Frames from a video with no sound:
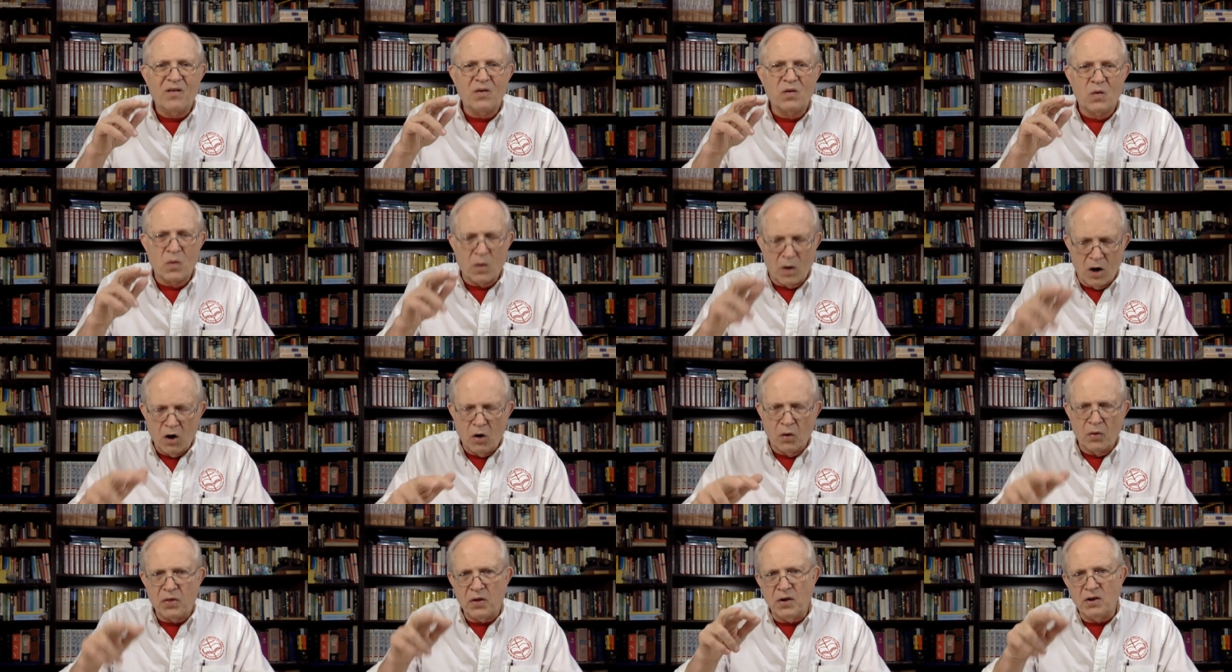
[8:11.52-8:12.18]

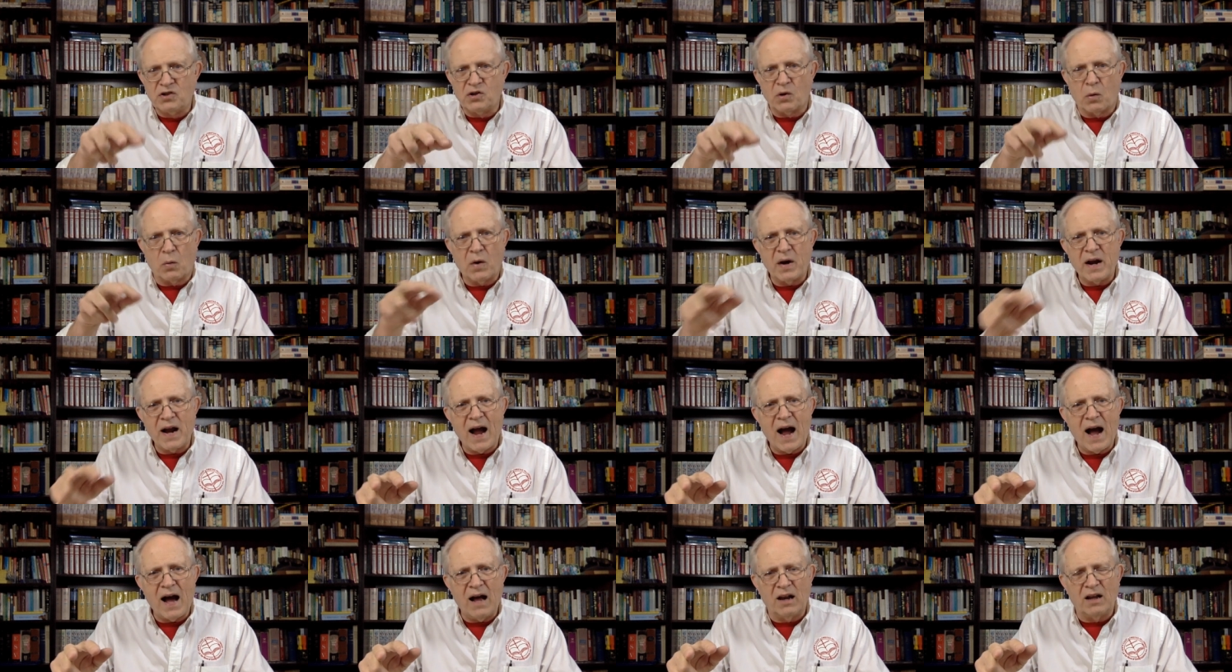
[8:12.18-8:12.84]
growth is a
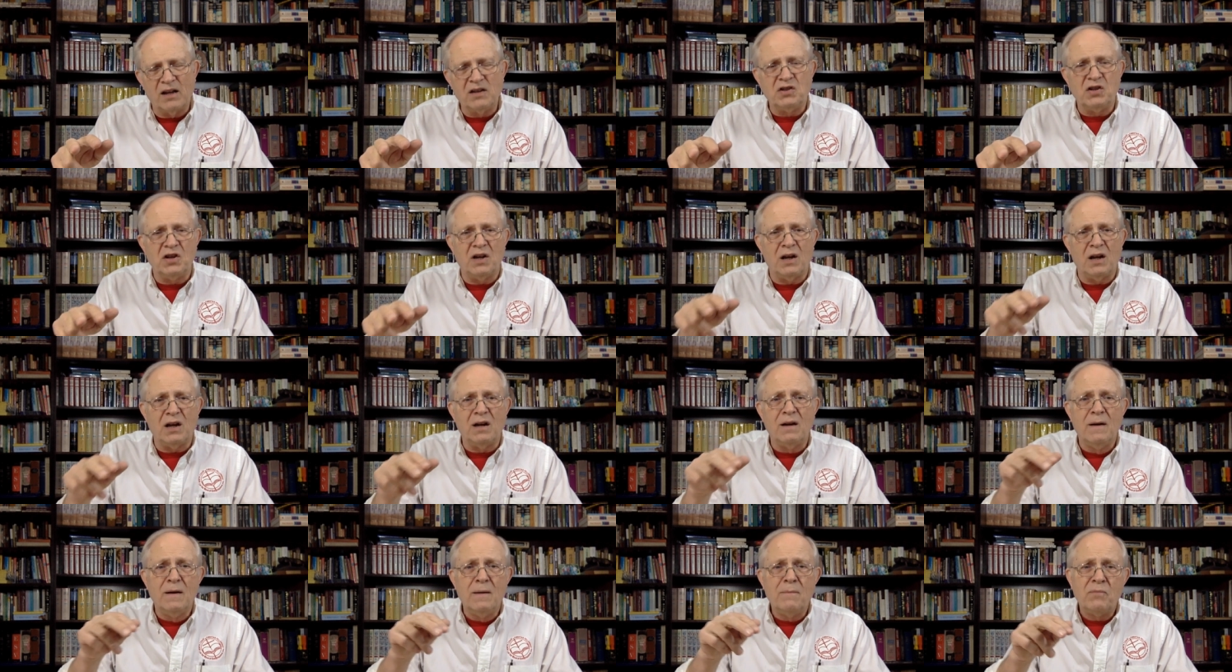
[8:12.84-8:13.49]

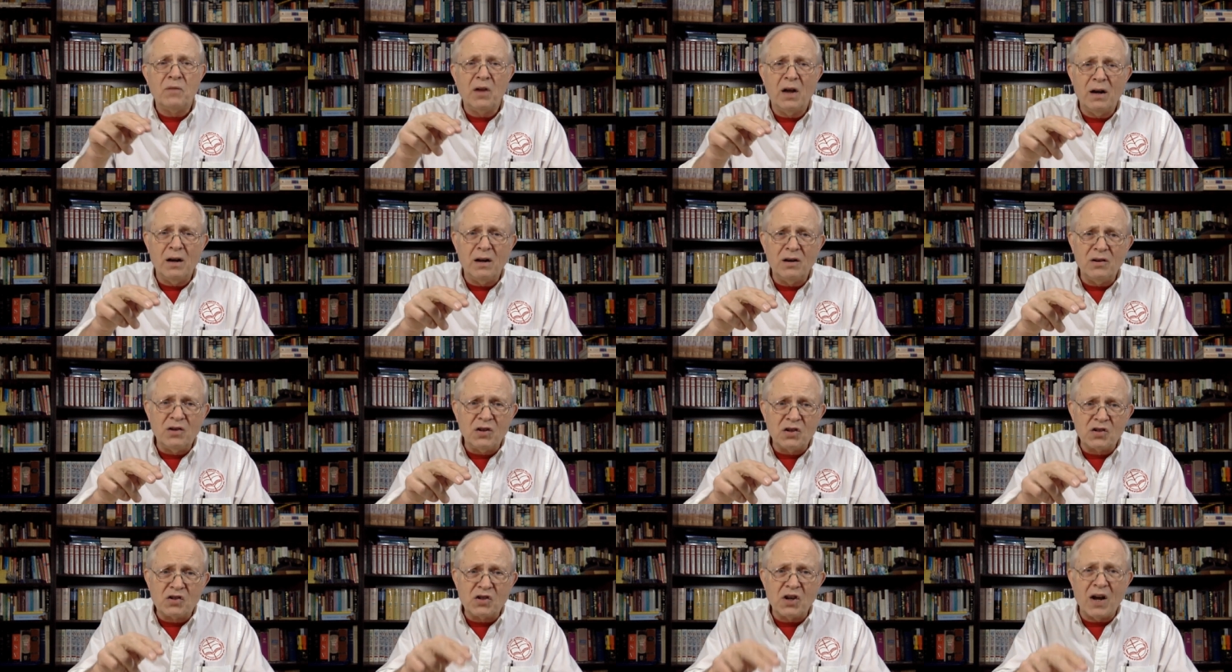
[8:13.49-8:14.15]
reality, and a
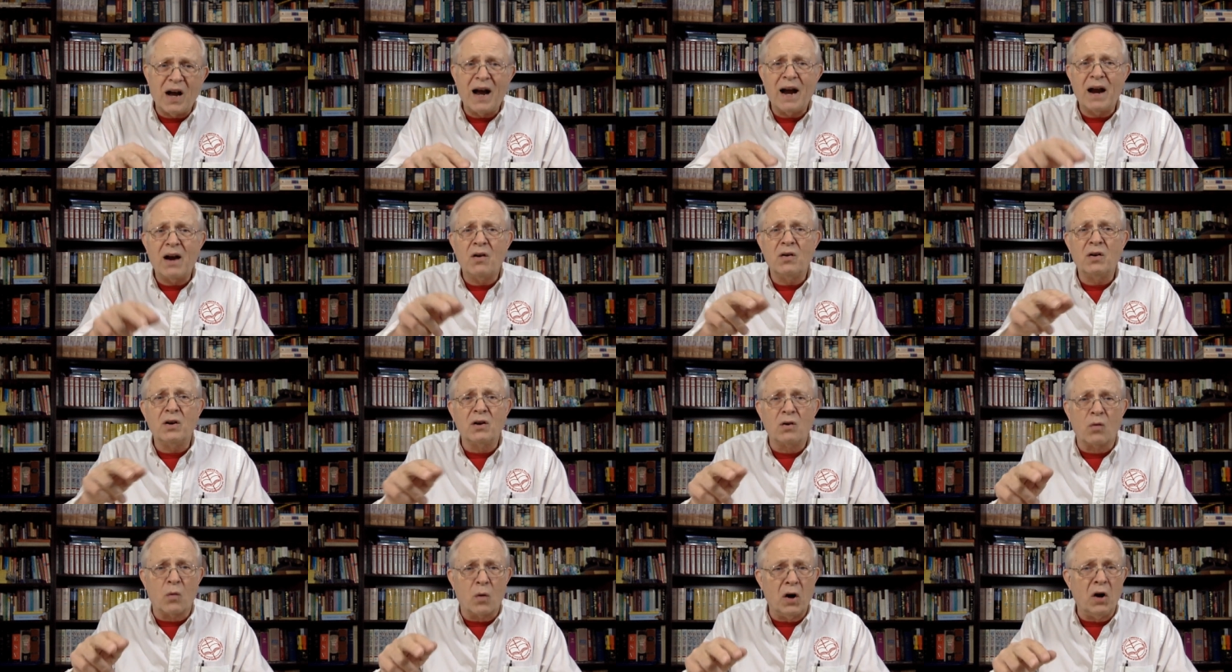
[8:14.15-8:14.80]
desire to
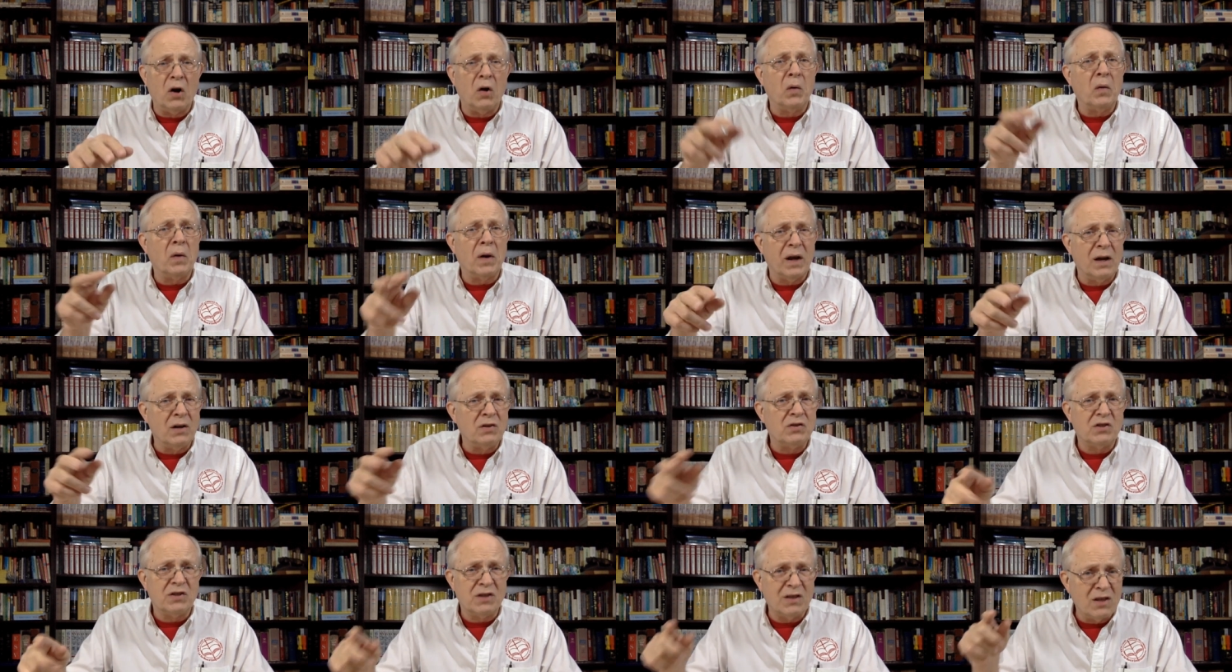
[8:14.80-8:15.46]
grow
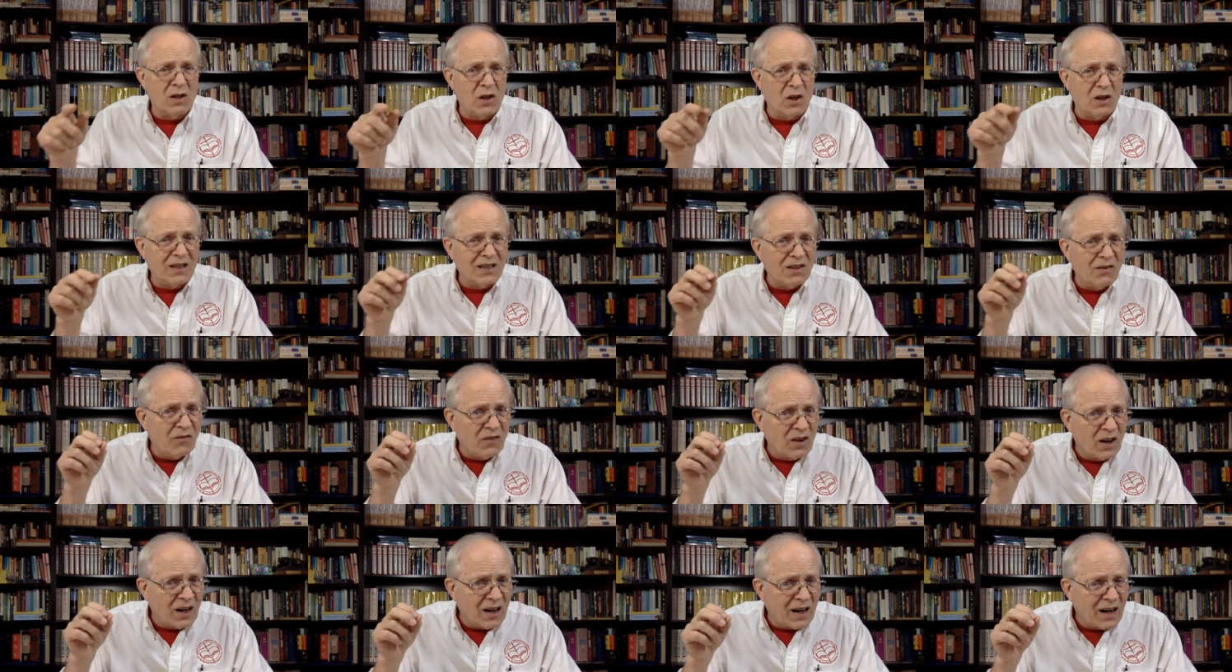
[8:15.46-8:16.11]
is the
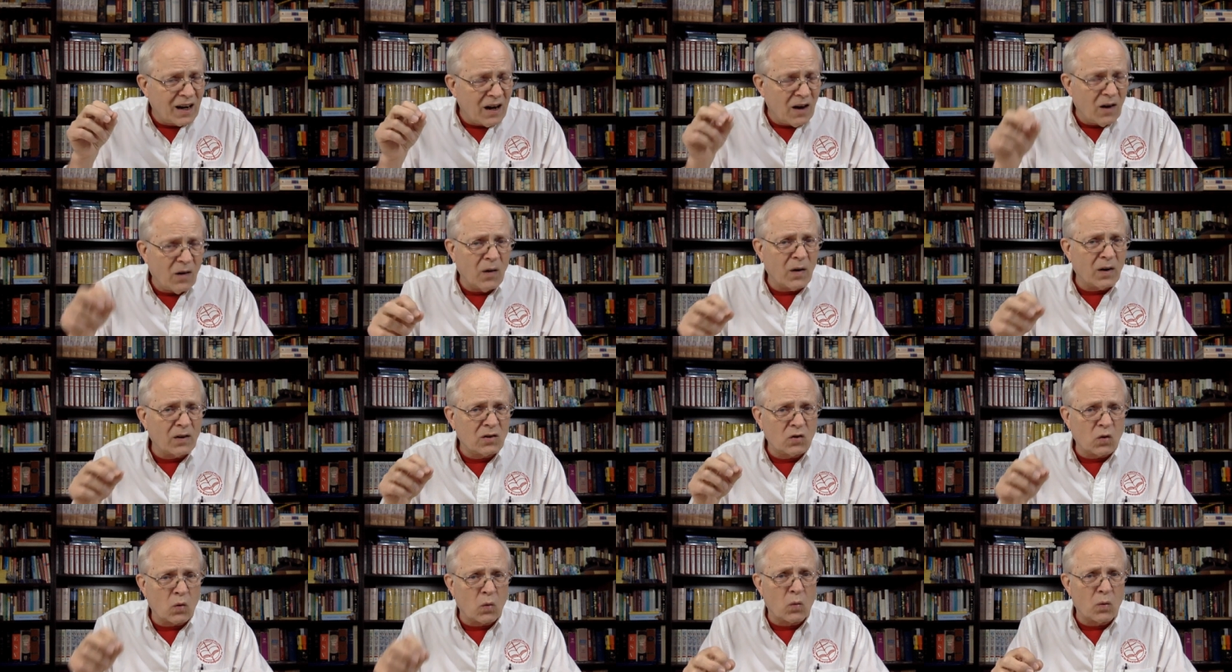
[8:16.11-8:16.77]

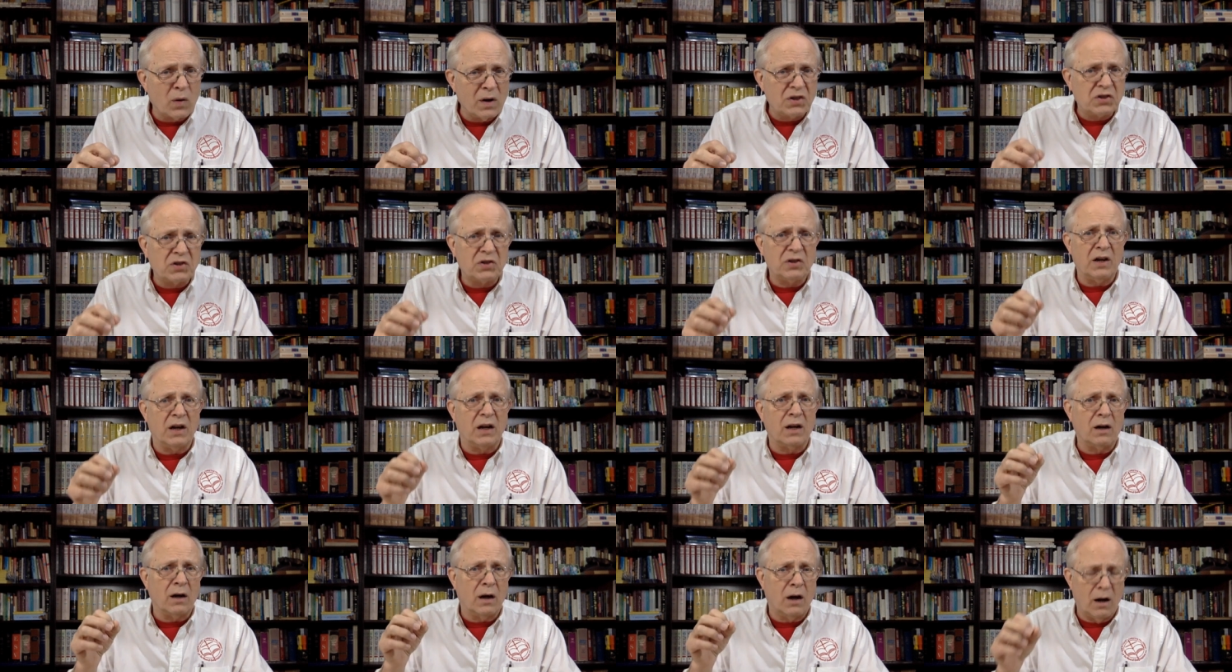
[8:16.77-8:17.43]

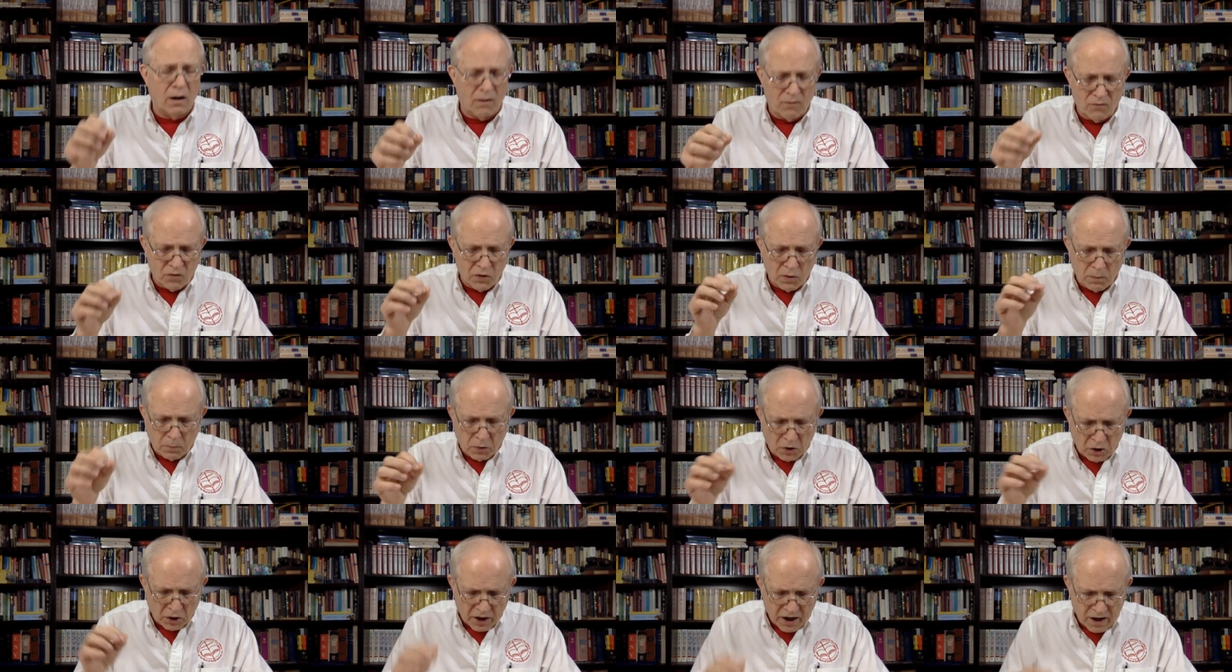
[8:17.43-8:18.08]
characteristic of the
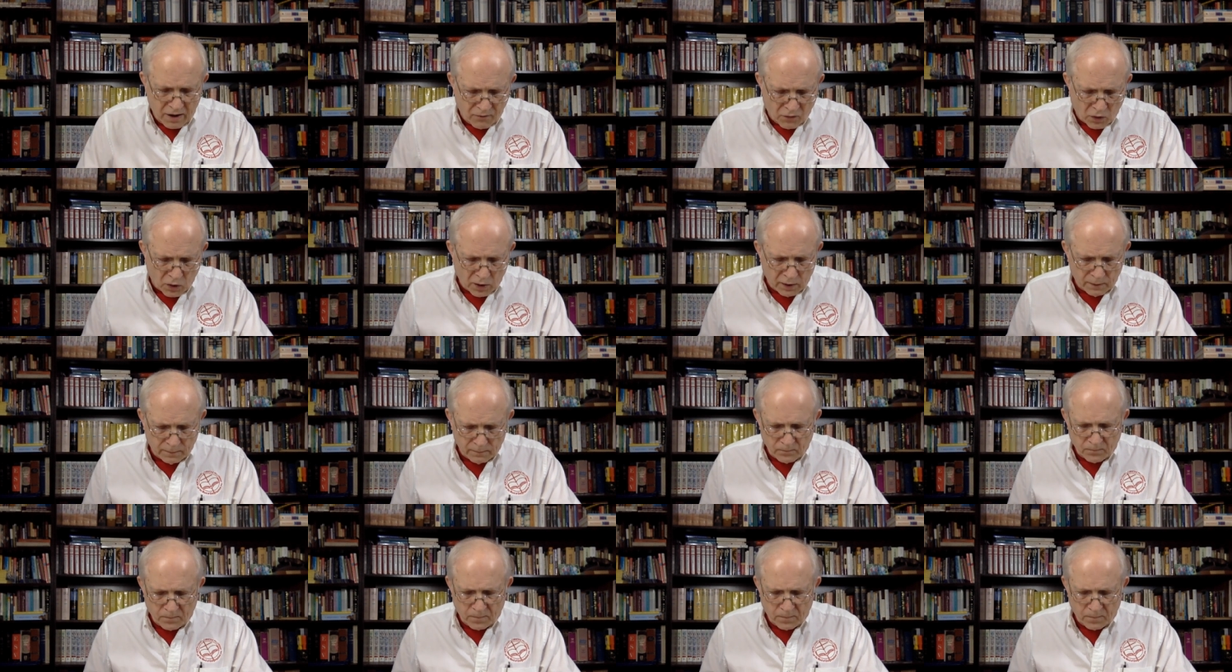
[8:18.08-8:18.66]
believer.